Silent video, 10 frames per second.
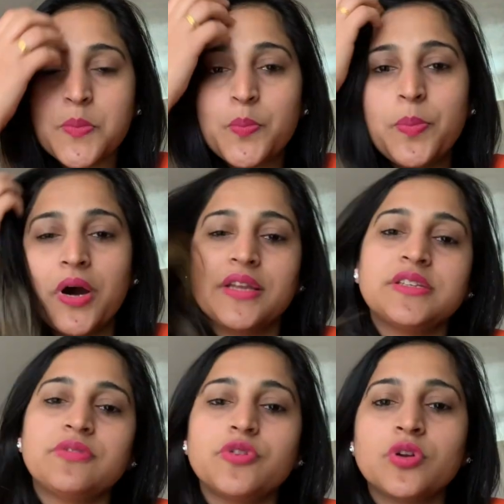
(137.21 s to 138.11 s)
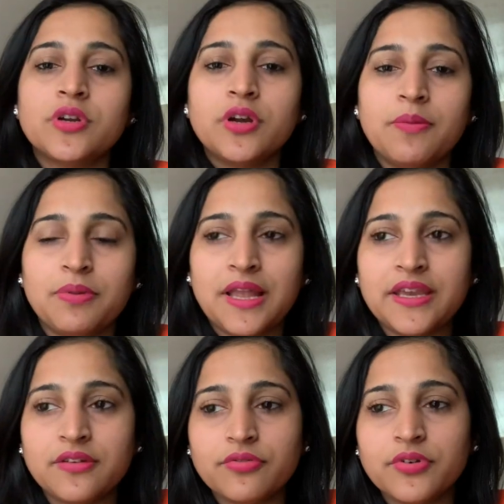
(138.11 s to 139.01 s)
But if you're
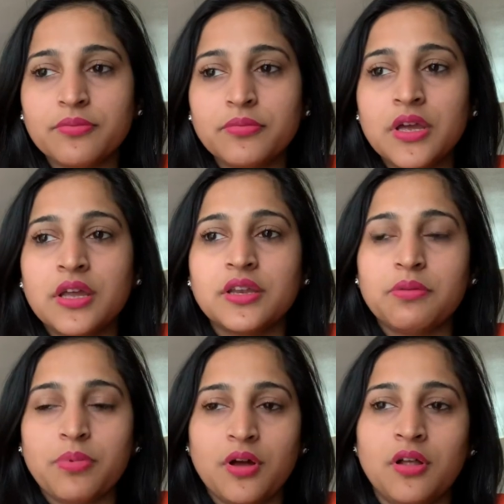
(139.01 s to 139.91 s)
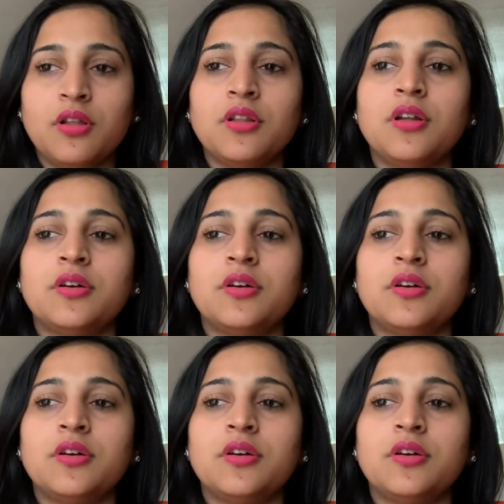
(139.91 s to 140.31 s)
applying from Nepal,